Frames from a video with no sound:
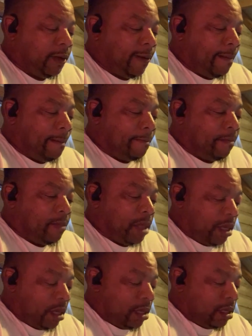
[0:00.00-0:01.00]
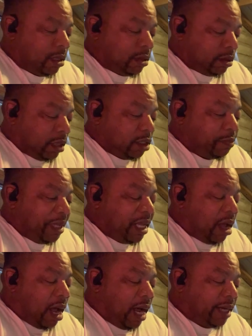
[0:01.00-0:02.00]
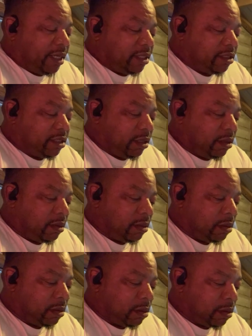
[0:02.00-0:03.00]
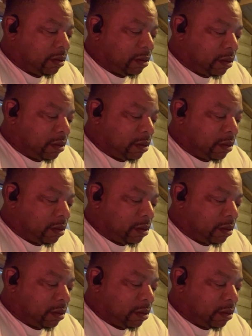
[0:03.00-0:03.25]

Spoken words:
man. Let's be honest.